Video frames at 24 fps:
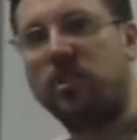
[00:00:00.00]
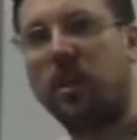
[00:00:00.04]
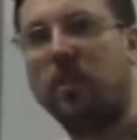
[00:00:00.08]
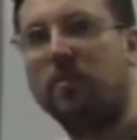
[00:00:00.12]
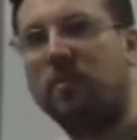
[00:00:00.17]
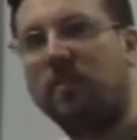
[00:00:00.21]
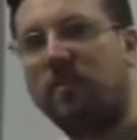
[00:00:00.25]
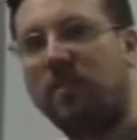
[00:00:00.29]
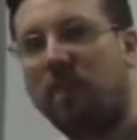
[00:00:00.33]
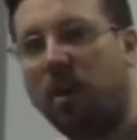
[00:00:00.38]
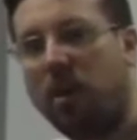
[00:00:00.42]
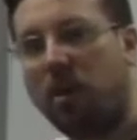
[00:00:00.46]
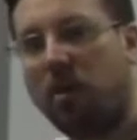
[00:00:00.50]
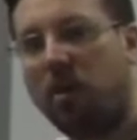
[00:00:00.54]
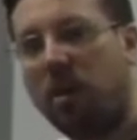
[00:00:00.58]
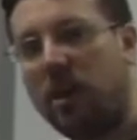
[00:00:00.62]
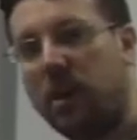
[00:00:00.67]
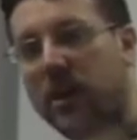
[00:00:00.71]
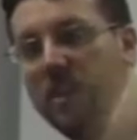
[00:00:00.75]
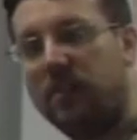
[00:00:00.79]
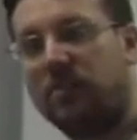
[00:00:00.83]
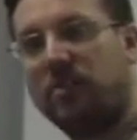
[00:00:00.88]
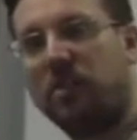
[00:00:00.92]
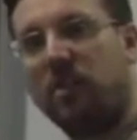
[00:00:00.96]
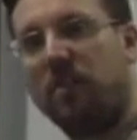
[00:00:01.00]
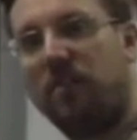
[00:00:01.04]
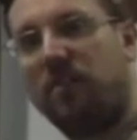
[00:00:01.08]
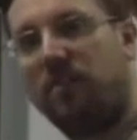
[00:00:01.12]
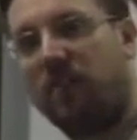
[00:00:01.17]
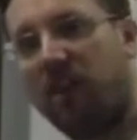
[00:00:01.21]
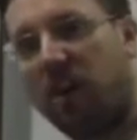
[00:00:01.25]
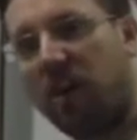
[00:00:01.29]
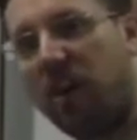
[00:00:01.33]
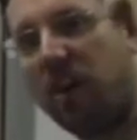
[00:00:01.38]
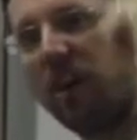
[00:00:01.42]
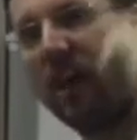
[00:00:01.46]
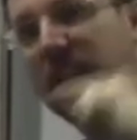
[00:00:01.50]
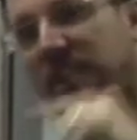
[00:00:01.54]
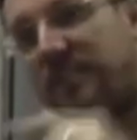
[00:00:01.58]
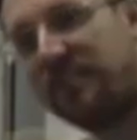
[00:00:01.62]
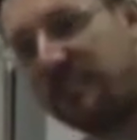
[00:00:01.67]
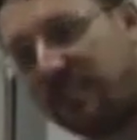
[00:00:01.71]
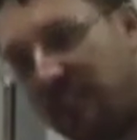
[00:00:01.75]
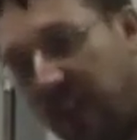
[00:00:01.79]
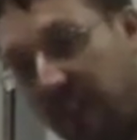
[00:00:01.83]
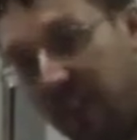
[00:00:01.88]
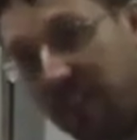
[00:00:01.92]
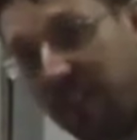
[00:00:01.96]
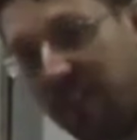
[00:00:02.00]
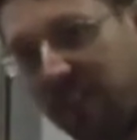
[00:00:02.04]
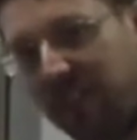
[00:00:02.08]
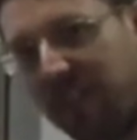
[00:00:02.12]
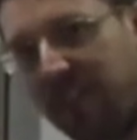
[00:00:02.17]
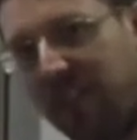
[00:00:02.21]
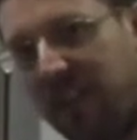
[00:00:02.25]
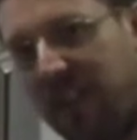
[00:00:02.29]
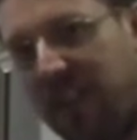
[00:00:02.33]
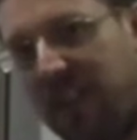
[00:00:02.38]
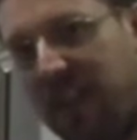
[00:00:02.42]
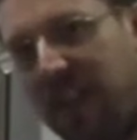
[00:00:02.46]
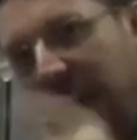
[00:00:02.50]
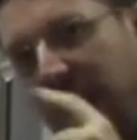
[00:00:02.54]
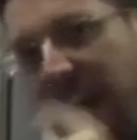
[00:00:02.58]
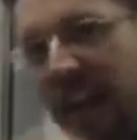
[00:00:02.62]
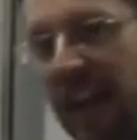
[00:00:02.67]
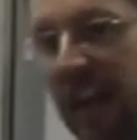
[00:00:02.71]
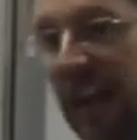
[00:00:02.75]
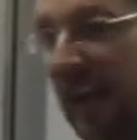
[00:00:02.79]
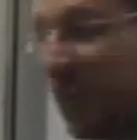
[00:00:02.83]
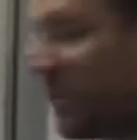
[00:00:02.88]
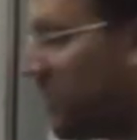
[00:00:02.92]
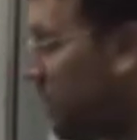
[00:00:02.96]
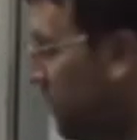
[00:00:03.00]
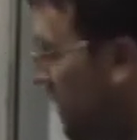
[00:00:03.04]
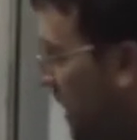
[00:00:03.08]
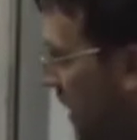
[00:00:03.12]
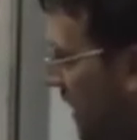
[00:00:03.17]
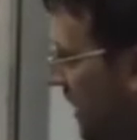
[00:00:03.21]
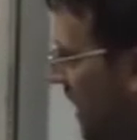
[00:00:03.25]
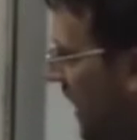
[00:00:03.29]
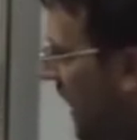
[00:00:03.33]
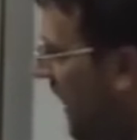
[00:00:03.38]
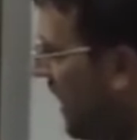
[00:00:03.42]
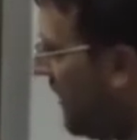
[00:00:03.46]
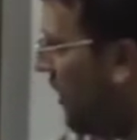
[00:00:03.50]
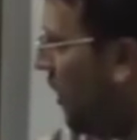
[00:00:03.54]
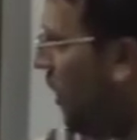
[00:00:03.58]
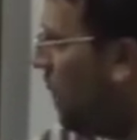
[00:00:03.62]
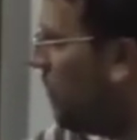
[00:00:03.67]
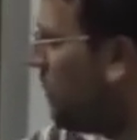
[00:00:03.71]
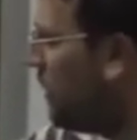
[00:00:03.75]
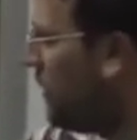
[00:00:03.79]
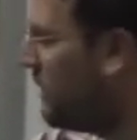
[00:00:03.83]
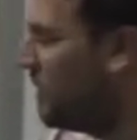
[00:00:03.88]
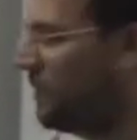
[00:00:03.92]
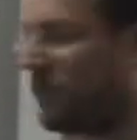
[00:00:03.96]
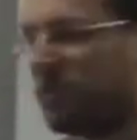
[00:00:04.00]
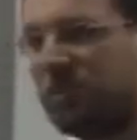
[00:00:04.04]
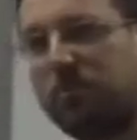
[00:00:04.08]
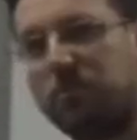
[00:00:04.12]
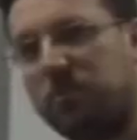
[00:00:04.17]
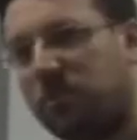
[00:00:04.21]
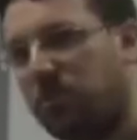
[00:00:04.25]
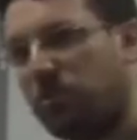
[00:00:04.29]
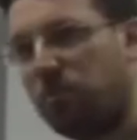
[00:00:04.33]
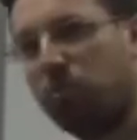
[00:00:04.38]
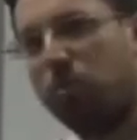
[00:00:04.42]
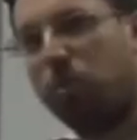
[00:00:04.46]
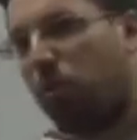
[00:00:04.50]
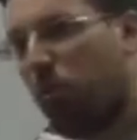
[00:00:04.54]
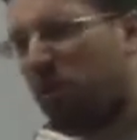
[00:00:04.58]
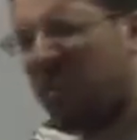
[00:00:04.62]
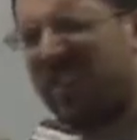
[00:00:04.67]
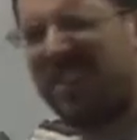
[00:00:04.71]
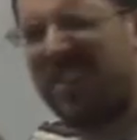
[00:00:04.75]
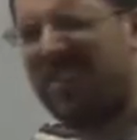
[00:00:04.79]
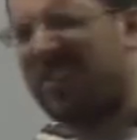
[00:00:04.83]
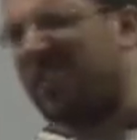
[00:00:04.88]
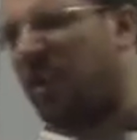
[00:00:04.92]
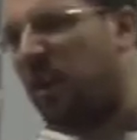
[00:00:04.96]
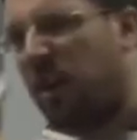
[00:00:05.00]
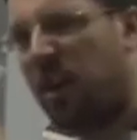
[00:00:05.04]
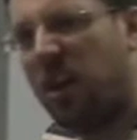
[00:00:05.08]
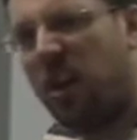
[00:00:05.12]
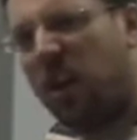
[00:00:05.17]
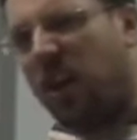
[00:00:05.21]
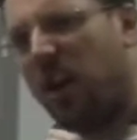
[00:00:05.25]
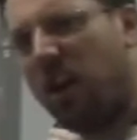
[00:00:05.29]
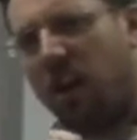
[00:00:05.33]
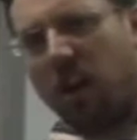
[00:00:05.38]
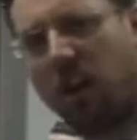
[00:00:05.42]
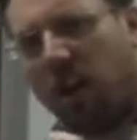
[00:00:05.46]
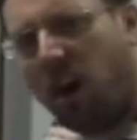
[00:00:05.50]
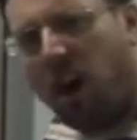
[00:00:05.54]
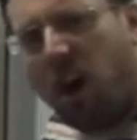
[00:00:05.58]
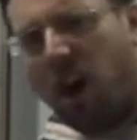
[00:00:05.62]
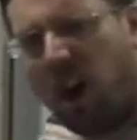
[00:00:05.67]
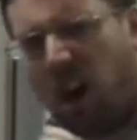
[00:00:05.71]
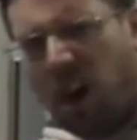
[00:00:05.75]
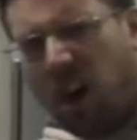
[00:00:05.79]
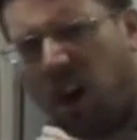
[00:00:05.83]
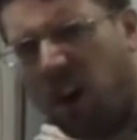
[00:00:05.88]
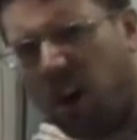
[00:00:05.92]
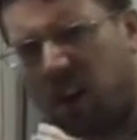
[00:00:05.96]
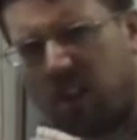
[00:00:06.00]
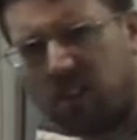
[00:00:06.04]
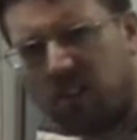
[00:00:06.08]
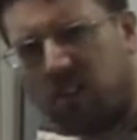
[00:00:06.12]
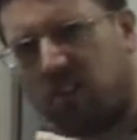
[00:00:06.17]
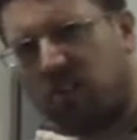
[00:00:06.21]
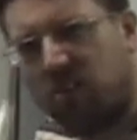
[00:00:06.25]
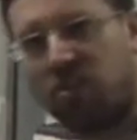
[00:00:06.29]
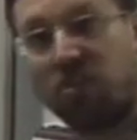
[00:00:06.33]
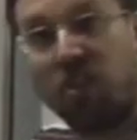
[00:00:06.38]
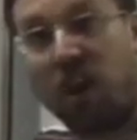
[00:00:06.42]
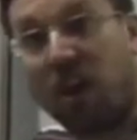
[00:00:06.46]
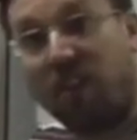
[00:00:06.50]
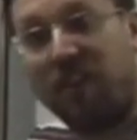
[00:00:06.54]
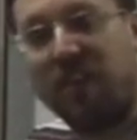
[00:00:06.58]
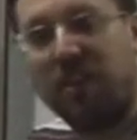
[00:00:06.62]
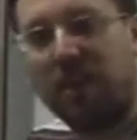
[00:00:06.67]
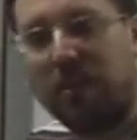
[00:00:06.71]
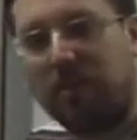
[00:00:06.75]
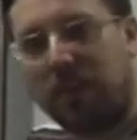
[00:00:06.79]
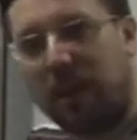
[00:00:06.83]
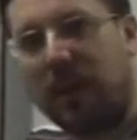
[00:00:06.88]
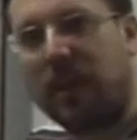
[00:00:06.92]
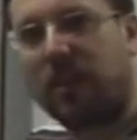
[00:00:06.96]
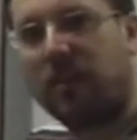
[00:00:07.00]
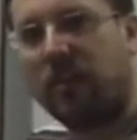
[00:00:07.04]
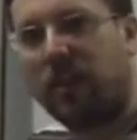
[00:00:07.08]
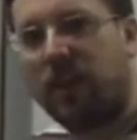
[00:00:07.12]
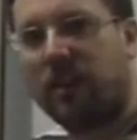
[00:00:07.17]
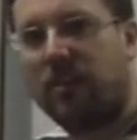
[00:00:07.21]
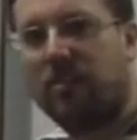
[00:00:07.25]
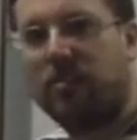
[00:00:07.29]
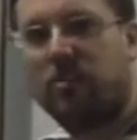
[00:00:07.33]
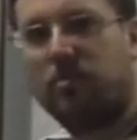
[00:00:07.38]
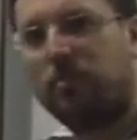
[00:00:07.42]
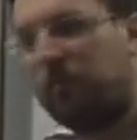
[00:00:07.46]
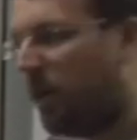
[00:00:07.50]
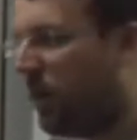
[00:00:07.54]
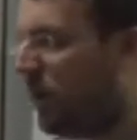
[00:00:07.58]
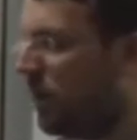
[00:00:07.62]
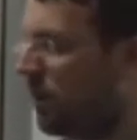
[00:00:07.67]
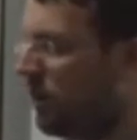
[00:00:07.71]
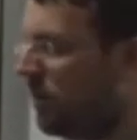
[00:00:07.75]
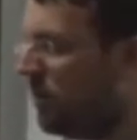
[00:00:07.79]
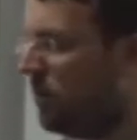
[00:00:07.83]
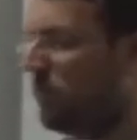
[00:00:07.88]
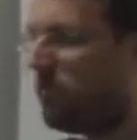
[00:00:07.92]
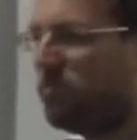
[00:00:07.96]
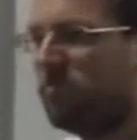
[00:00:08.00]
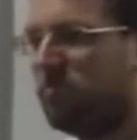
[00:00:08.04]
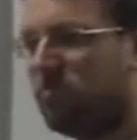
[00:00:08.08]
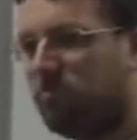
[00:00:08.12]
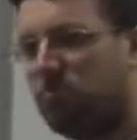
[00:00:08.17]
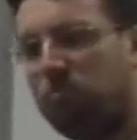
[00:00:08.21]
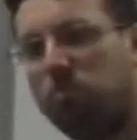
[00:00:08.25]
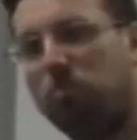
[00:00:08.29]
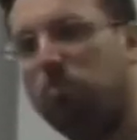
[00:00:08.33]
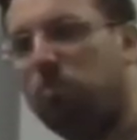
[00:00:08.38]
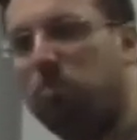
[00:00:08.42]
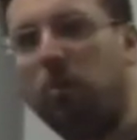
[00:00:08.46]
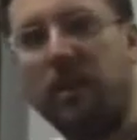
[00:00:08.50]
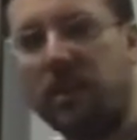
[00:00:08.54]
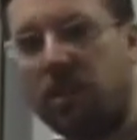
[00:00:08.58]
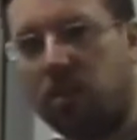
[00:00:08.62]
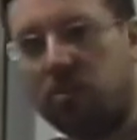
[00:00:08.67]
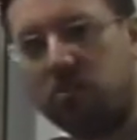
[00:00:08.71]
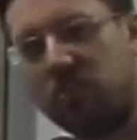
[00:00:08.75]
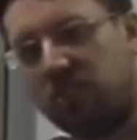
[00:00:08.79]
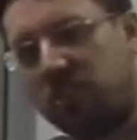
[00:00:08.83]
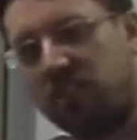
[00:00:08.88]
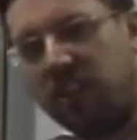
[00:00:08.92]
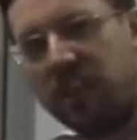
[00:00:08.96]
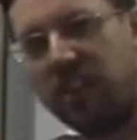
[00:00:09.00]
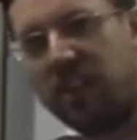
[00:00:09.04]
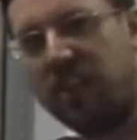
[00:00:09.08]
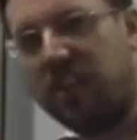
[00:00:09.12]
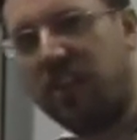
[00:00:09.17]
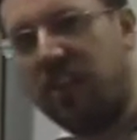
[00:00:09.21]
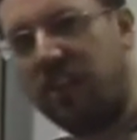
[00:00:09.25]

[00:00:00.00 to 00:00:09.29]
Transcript: save a file is go File and Save, and the operating system is doing all this hard stuff in the background, but we don't see any